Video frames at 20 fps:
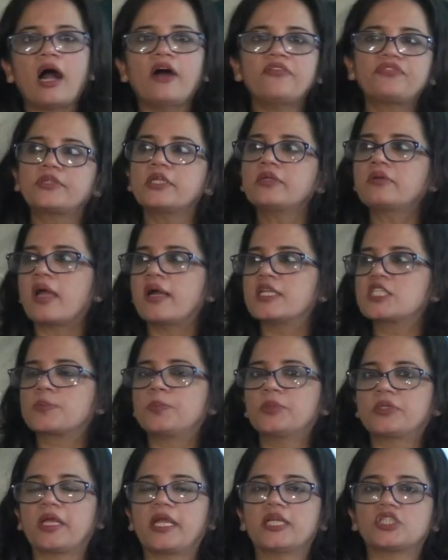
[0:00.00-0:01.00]
After
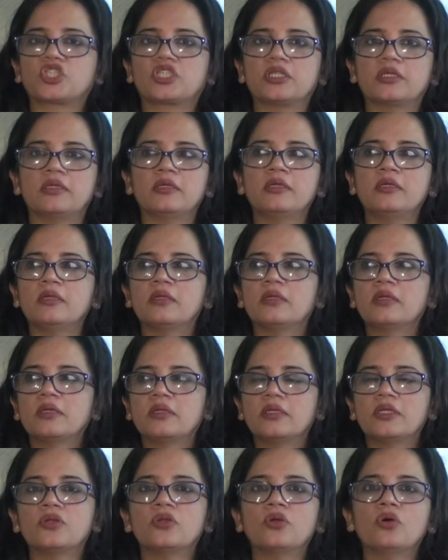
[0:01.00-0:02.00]
transportation,
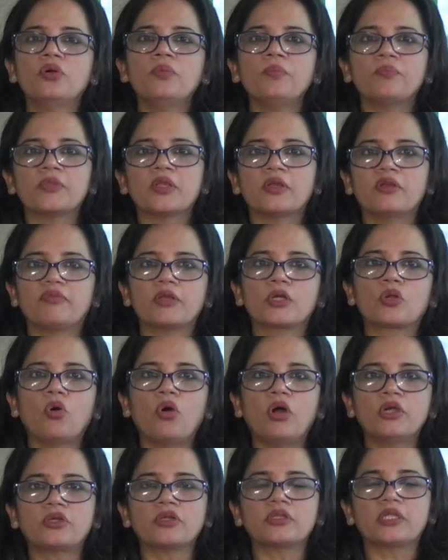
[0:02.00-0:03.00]
you know, we go
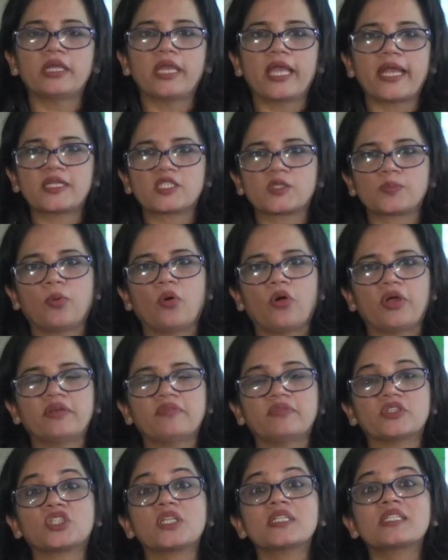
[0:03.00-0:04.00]
on to the next
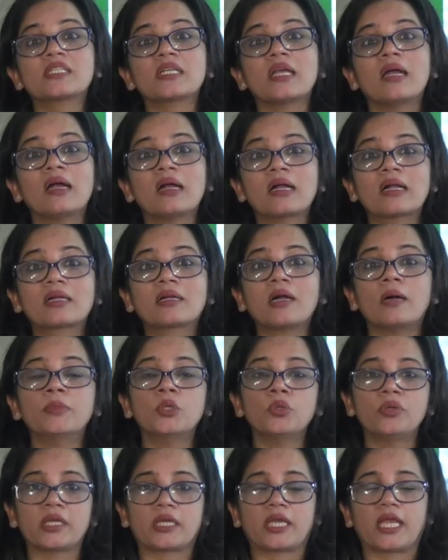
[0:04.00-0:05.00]
point, which is
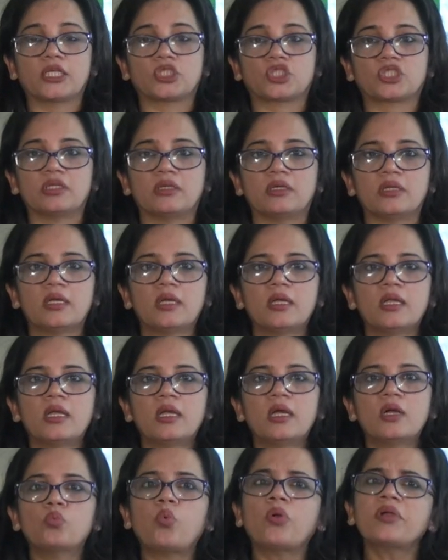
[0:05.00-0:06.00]
communication.
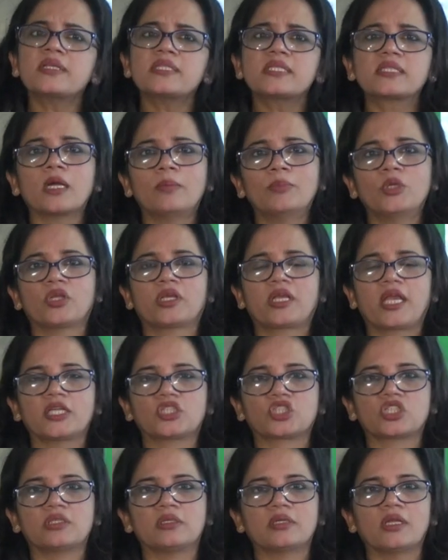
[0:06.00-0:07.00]
What is
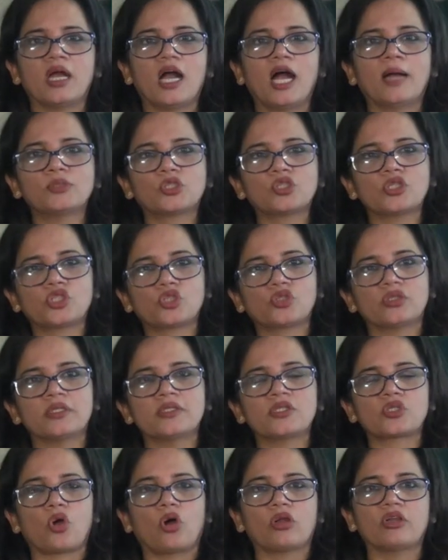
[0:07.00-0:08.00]
communication? I'm sure
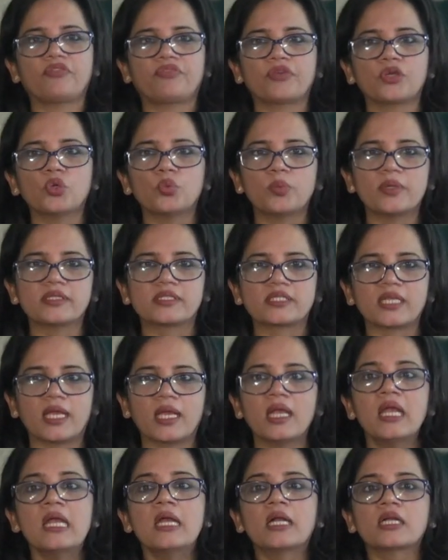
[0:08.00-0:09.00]
students, all of you will
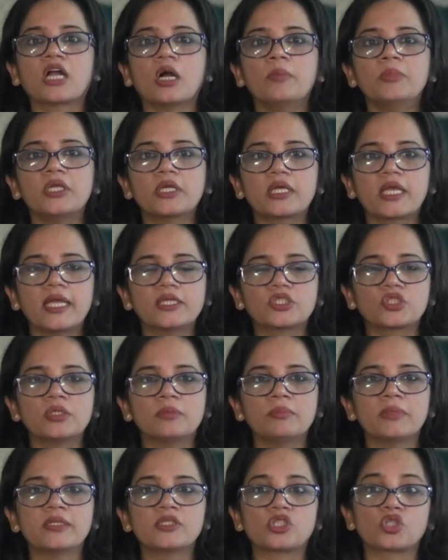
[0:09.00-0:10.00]
say
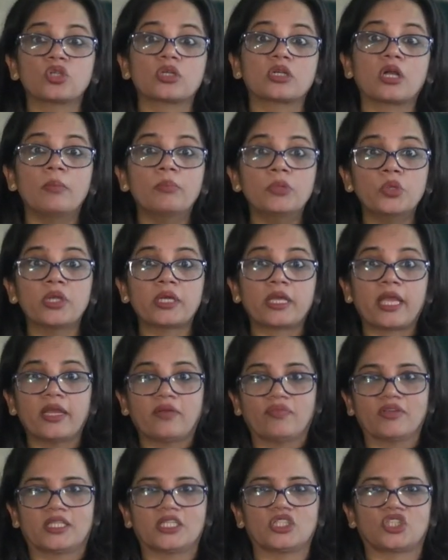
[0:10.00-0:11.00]
communication means to
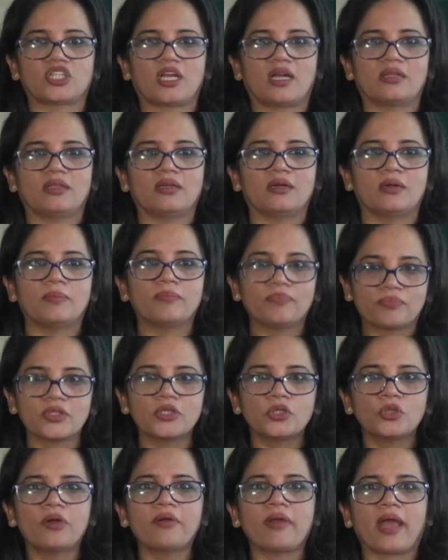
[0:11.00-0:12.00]
communicate with each other.
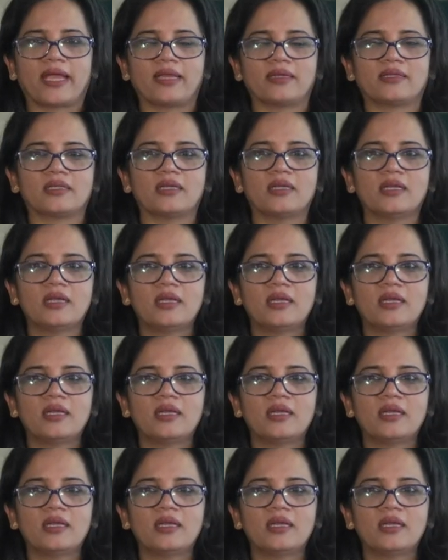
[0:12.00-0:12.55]
You're right.